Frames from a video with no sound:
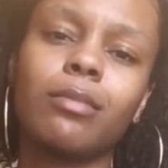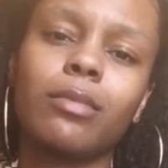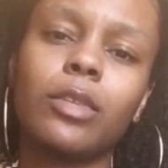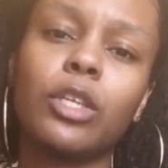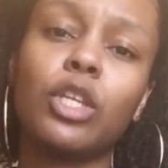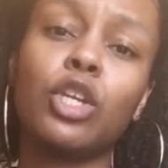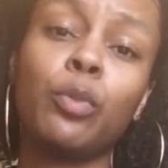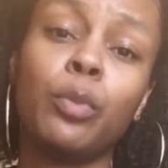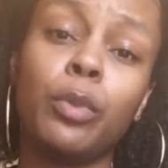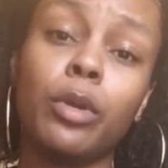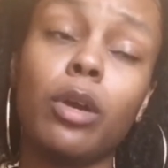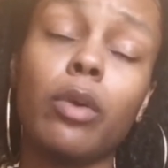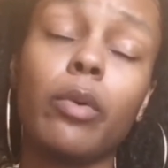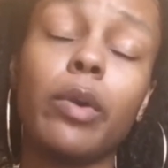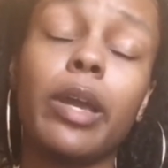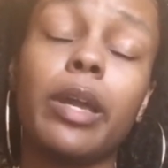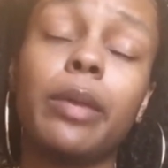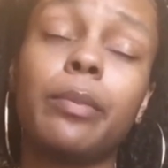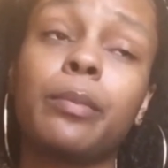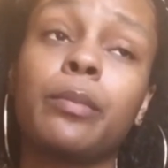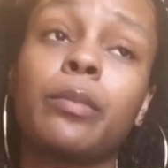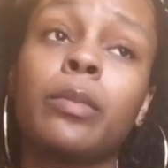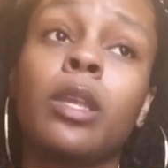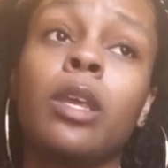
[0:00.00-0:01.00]
You'll be all right.
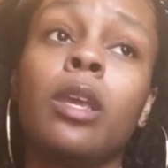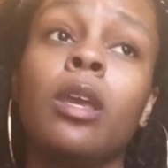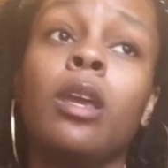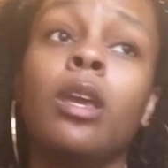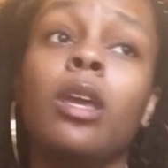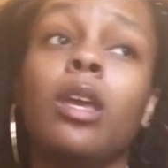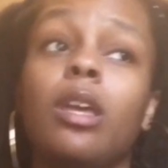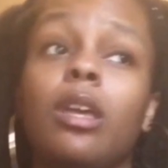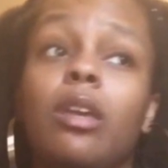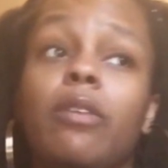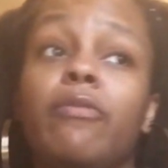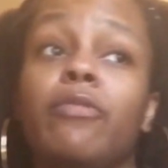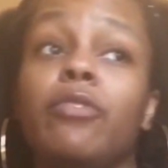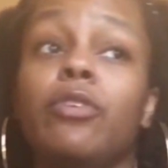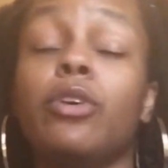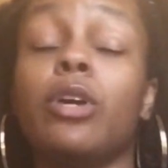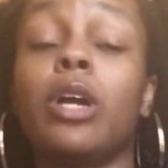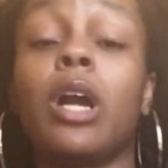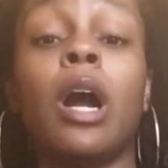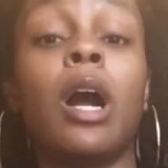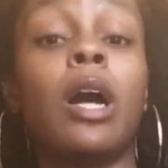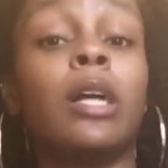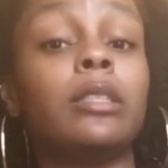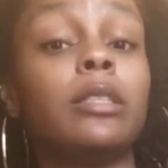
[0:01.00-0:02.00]
If you're
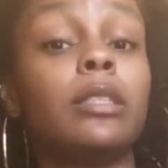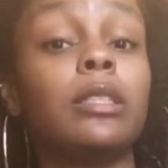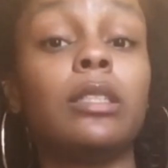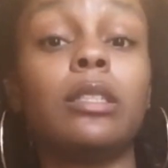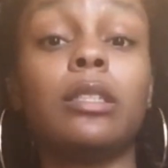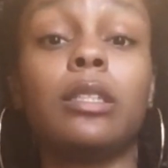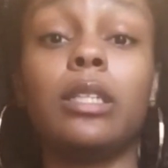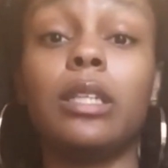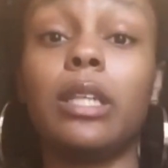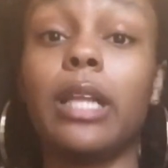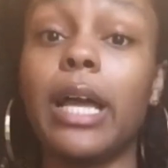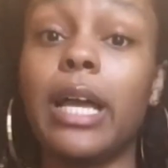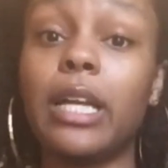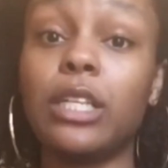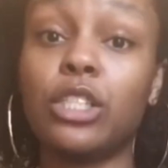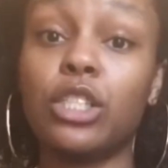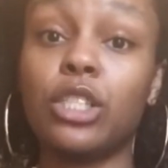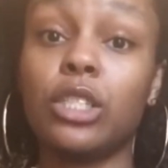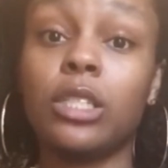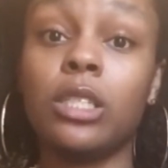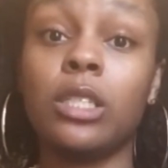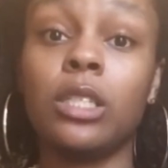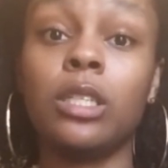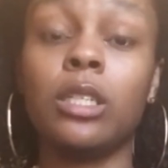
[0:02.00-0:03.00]
constantly
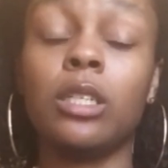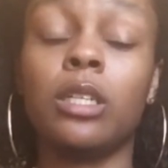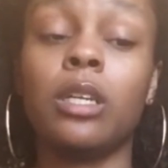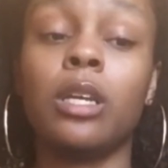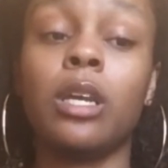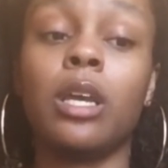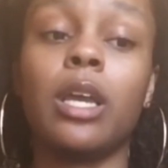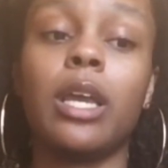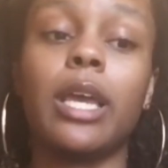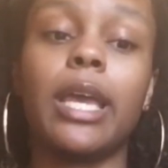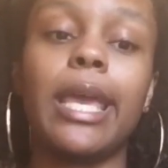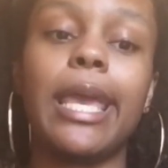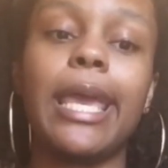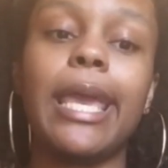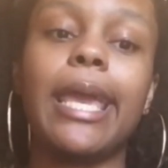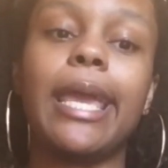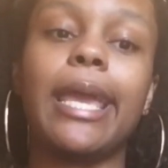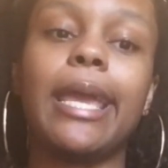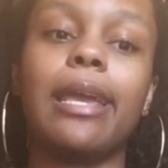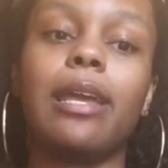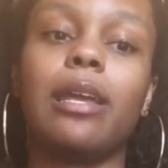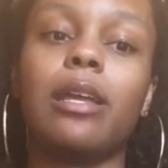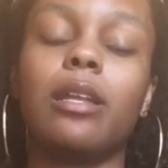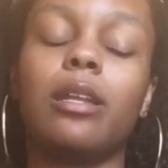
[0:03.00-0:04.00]
latching
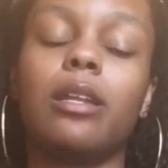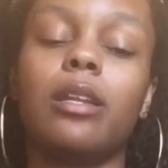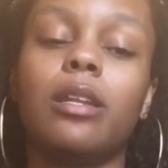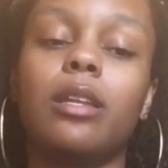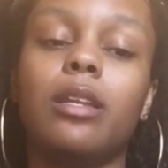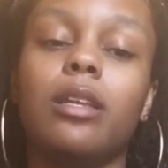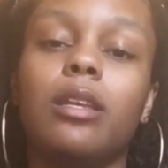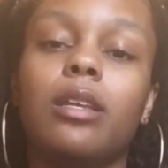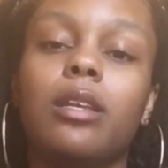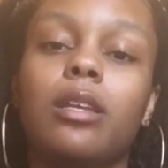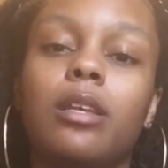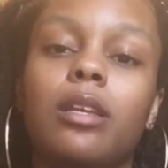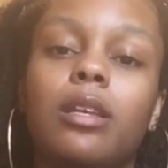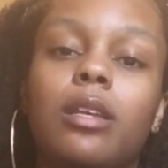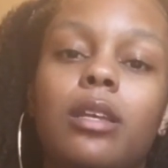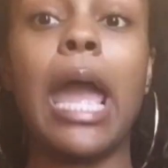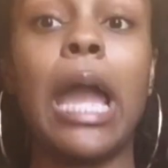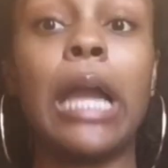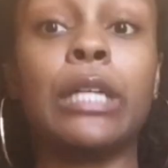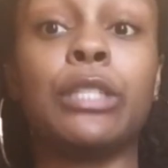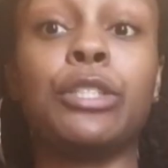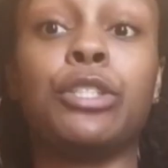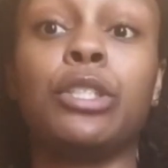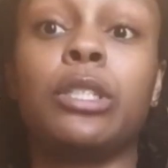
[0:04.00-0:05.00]
and
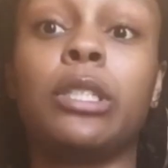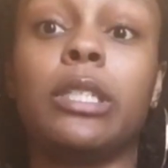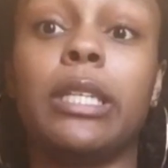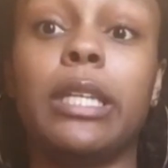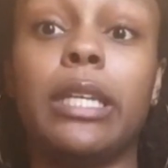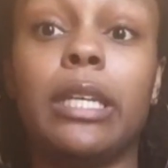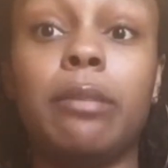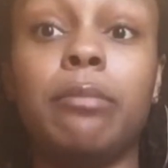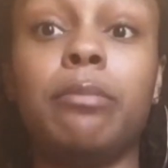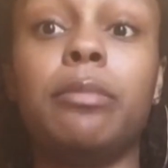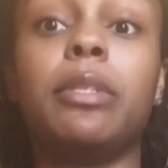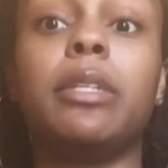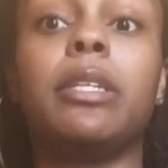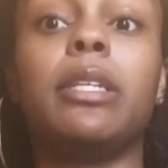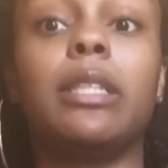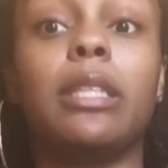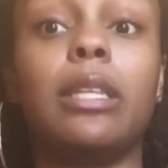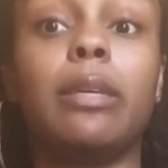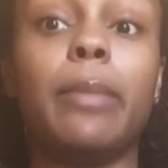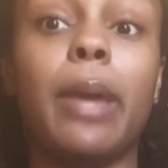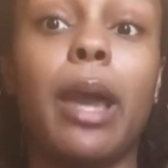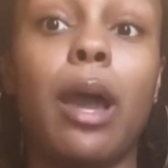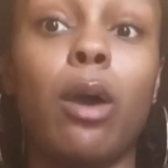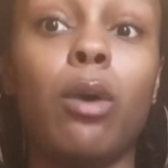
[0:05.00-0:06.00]
actually emptying
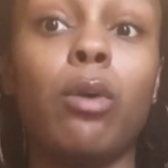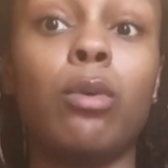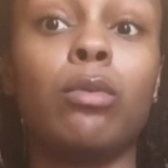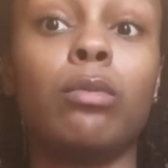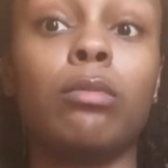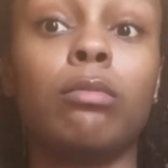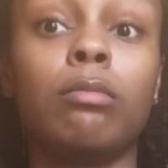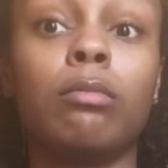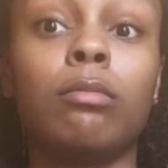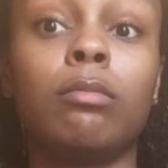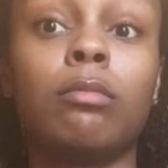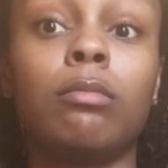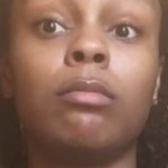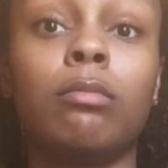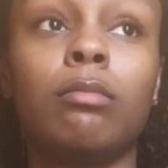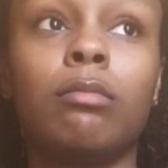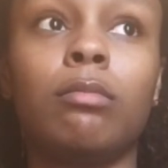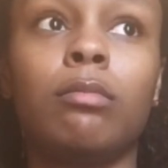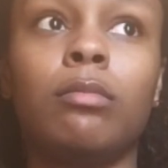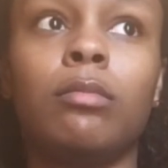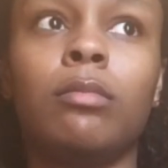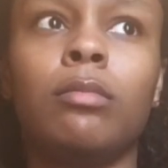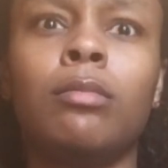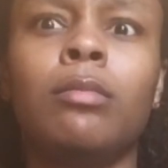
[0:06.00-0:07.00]
them out,
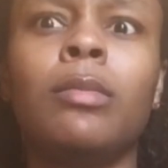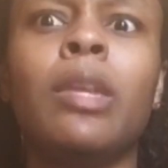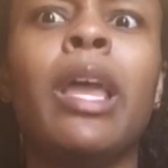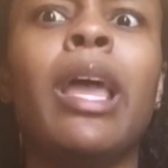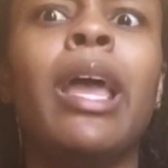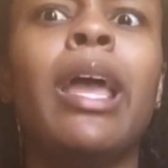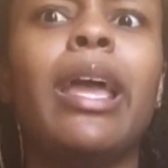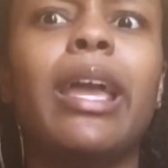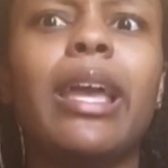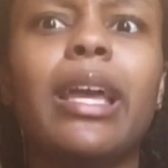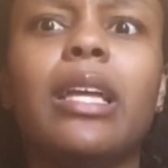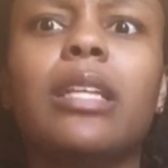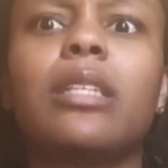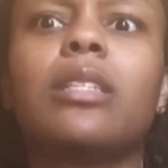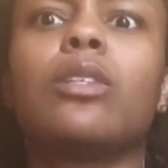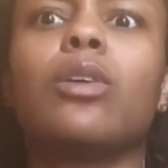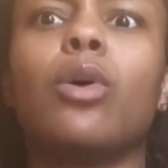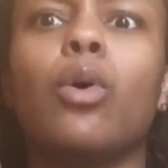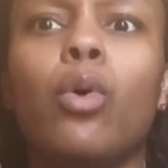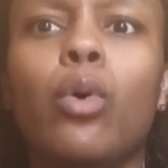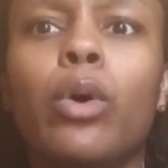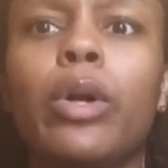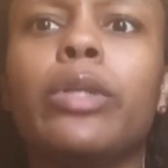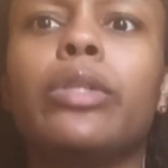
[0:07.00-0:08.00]
it's
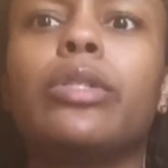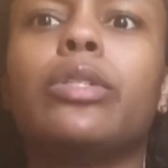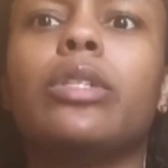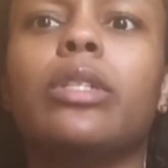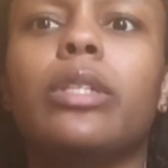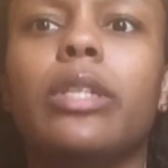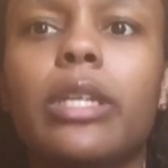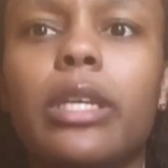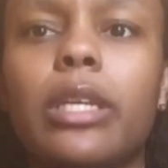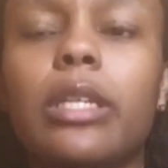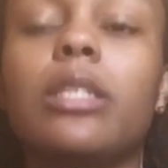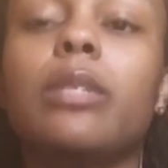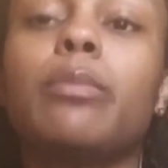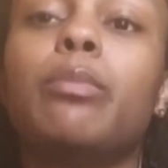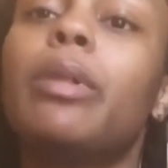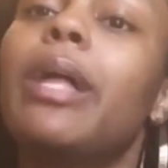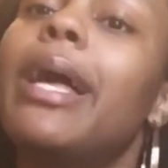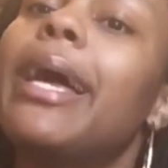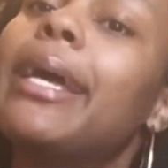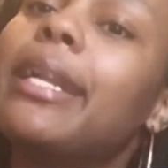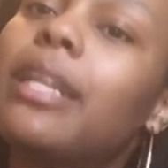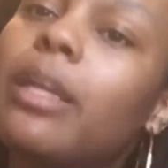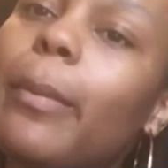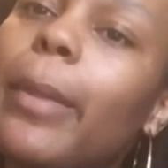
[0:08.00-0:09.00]
going to keep
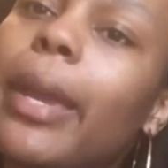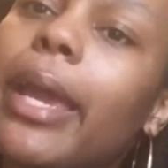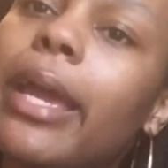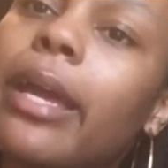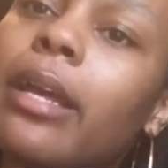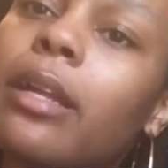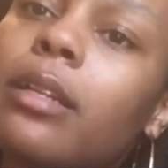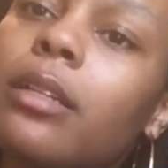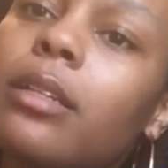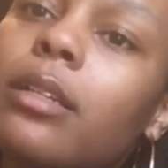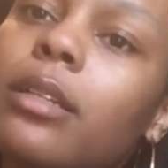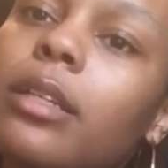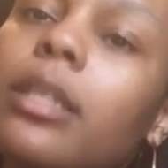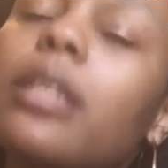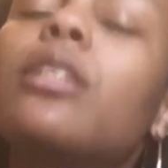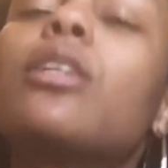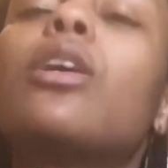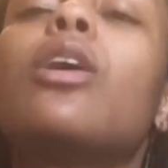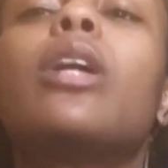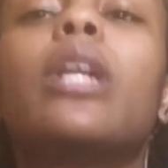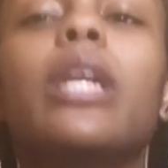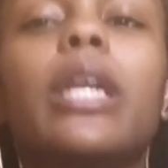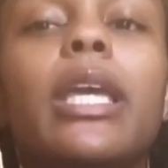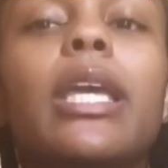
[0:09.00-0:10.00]
supply and demand. It's
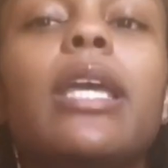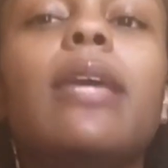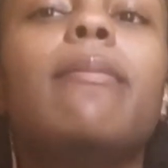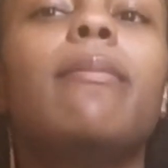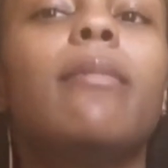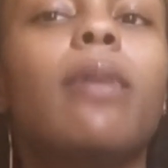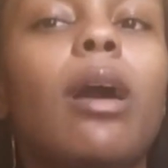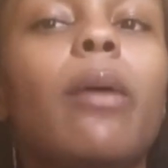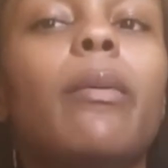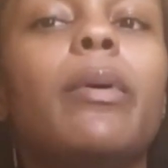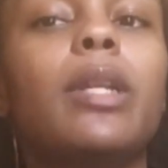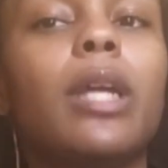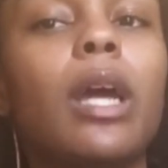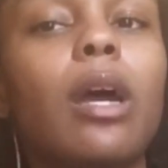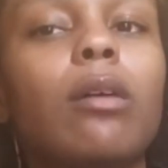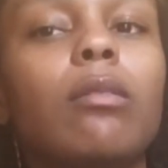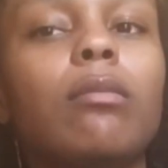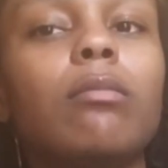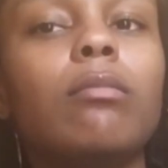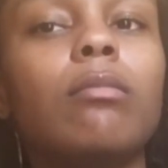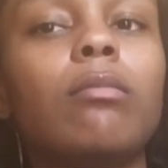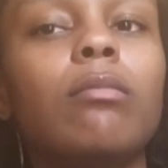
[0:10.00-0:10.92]
going to keep coming up,